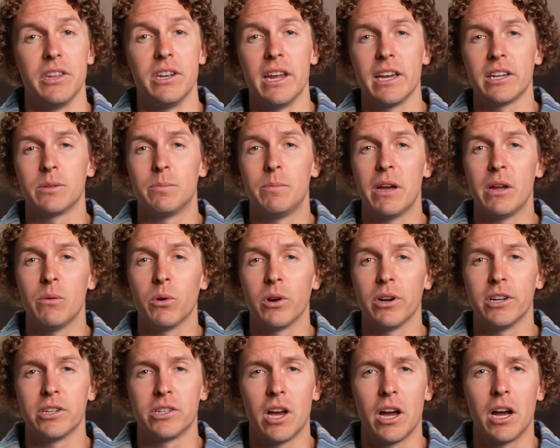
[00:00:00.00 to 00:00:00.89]
the next bed we're
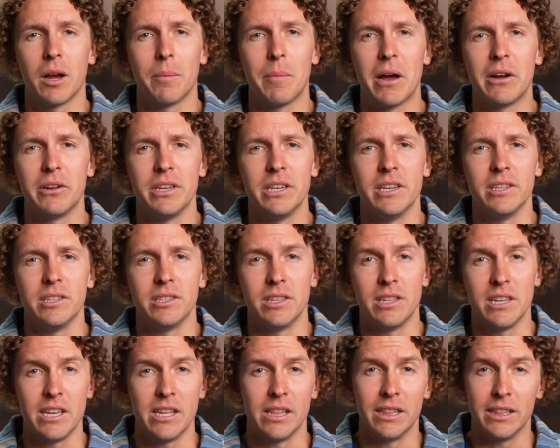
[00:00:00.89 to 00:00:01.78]
going to talk about is
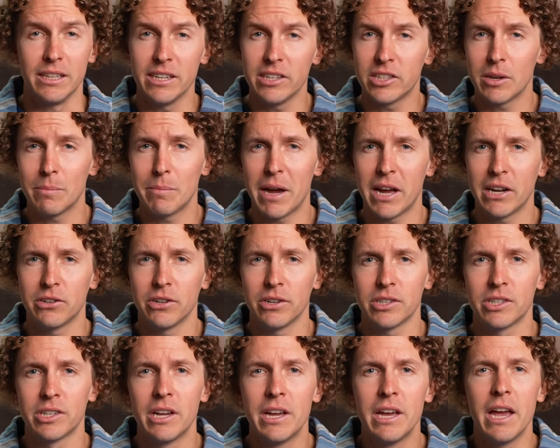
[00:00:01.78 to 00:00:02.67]
the Leesa
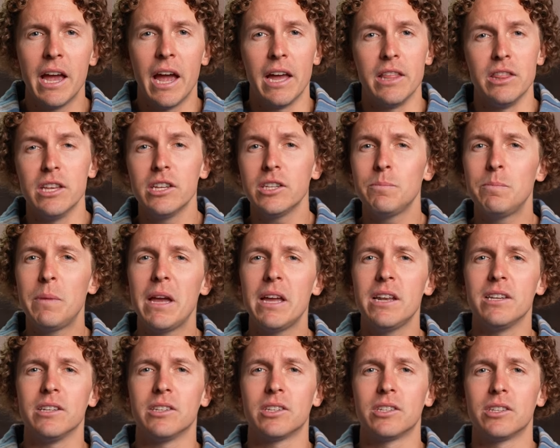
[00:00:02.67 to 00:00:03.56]
mattress, and this
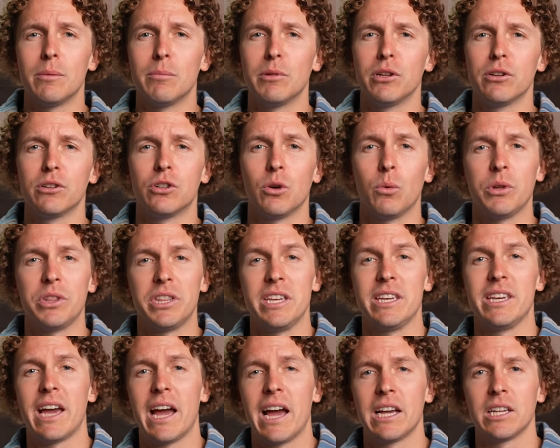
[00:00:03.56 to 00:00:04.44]
bed is similar to what the
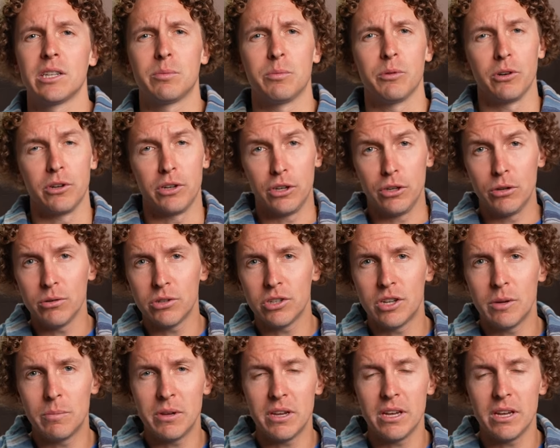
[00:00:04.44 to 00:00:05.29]
Casper used to